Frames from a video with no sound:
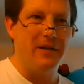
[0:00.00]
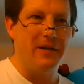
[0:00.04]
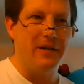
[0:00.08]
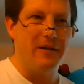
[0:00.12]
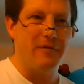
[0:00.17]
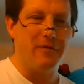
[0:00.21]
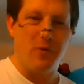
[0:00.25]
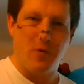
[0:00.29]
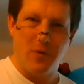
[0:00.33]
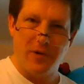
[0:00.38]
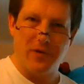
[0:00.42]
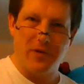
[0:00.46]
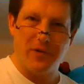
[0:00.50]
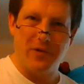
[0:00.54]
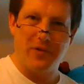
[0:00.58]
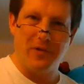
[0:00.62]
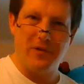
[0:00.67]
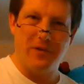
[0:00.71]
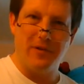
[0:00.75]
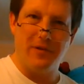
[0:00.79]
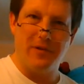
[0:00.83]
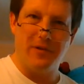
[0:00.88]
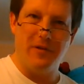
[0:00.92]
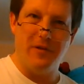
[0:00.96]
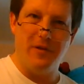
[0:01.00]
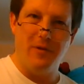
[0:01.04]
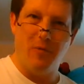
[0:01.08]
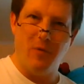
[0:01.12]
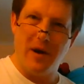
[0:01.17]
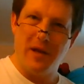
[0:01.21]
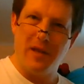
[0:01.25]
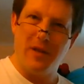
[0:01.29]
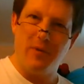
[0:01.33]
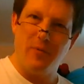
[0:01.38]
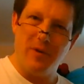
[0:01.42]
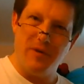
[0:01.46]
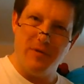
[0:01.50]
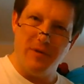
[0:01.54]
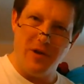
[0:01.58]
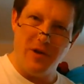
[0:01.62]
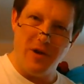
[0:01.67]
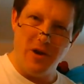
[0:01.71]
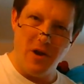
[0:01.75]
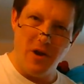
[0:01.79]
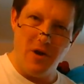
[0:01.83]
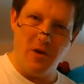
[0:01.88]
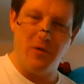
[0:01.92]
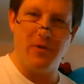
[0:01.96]
Of course, the way that we
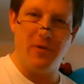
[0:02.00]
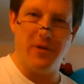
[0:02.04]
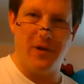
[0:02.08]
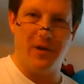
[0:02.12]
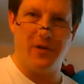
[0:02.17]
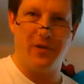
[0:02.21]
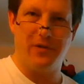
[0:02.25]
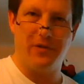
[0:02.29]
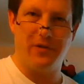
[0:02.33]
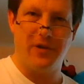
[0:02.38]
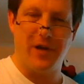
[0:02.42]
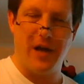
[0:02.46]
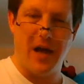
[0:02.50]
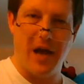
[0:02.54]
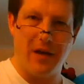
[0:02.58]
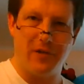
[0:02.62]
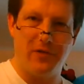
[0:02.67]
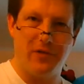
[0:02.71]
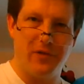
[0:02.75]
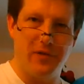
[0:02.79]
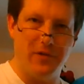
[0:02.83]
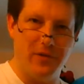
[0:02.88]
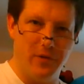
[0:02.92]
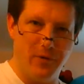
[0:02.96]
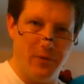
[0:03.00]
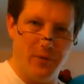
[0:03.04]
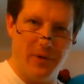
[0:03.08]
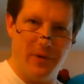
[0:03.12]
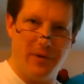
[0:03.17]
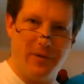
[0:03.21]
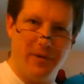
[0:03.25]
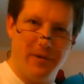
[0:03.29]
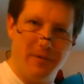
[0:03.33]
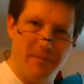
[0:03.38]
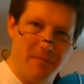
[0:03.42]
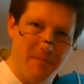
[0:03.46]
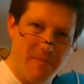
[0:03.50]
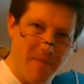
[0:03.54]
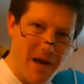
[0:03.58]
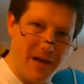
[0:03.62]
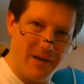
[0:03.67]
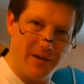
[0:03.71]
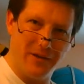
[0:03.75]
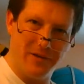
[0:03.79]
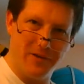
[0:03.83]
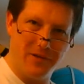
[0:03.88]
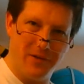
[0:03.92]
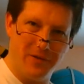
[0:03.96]
know this has to do with
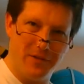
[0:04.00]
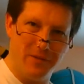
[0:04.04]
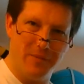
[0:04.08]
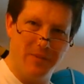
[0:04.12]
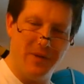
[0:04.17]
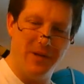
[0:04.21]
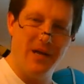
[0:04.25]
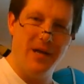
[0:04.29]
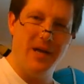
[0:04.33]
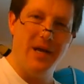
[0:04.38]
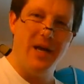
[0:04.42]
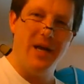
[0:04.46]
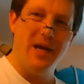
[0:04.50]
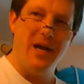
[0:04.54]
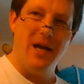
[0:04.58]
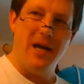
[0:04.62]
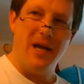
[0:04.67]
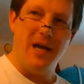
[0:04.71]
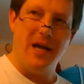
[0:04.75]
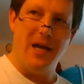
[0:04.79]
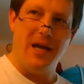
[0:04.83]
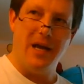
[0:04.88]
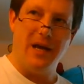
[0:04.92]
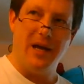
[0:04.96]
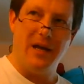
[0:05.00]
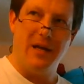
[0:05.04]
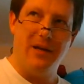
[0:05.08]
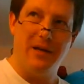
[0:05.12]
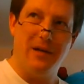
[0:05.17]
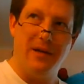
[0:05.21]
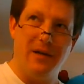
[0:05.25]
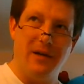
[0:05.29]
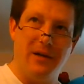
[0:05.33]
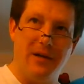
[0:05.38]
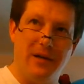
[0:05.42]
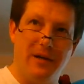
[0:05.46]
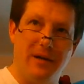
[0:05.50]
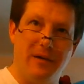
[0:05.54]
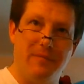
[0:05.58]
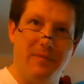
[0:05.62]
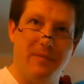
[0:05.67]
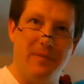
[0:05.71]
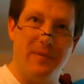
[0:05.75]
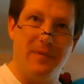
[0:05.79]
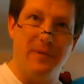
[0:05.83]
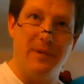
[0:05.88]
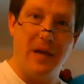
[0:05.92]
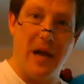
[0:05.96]
magnetism. And
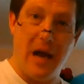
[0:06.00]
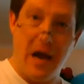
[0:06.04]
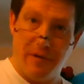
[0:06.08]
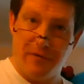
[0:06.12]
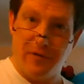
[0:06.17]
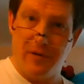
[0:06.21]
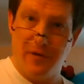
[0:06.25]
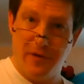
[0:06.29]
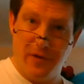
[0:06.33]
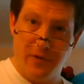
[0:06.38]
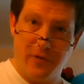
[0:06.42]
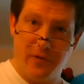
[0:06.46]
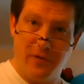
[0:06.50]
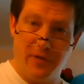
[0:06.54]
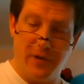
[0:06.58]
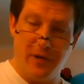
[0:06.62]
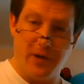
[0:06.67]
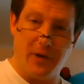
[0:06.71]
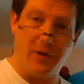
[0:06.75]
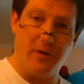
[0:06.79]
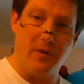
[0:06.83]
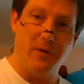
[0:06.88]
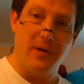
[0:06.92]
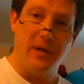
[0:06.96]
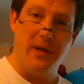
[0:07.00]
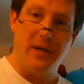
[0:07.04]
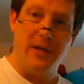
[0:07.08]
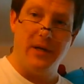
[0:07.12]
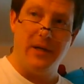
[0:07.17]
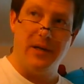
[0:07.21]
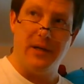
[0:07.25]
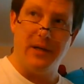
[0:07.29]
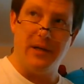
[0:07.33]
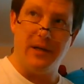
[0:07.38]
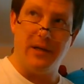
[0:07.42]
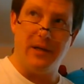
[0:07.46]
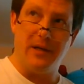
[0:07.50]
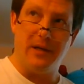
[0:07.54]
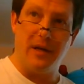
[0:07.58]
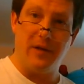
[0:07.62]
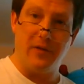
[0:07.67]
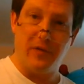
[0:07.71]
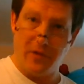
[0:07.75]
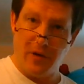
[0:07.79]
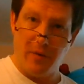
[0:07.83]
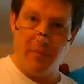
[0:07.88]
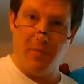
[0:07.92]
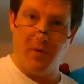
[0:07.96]
after this video, at
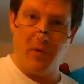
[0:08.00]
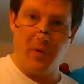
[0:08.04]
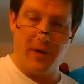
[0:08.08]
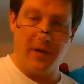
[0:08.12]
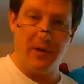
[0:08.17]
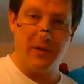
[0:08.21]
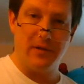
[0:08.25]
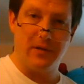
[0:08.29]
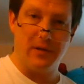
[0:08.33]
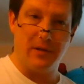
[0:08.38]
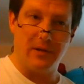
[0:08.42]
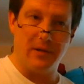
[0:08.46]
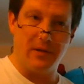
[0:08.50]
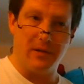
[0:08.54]
some point,